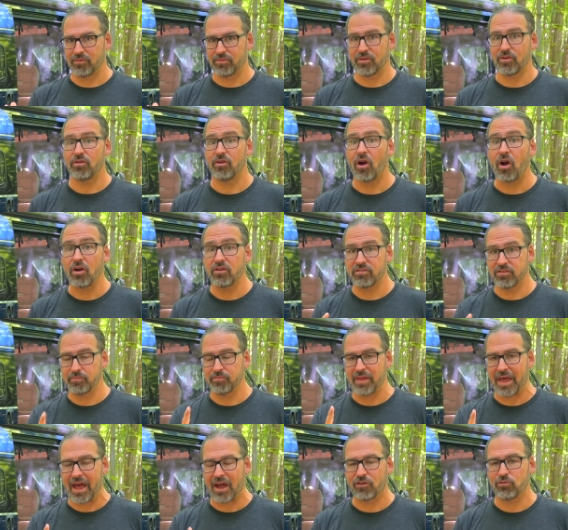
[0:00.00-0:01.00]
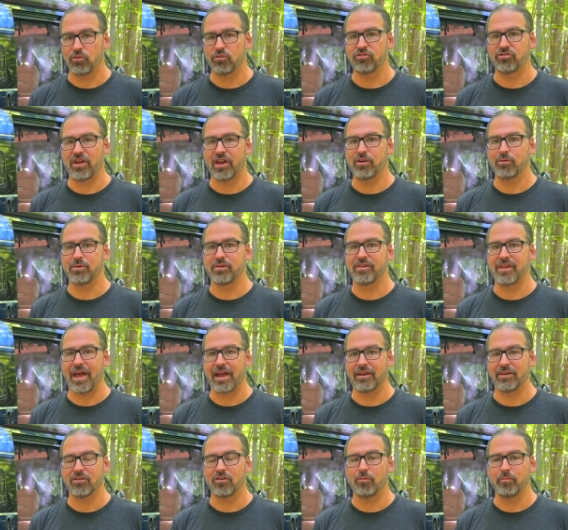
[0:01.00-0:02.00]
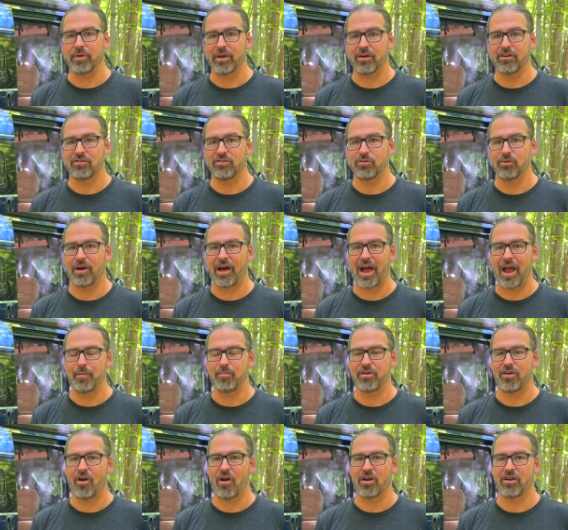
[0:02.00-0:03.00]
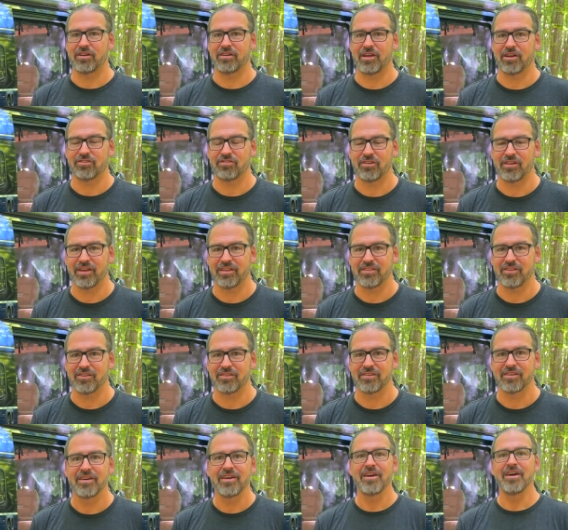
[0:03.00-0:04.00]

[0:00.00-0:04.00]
there are some actual genuine technical merits to a hybrid architecture like this,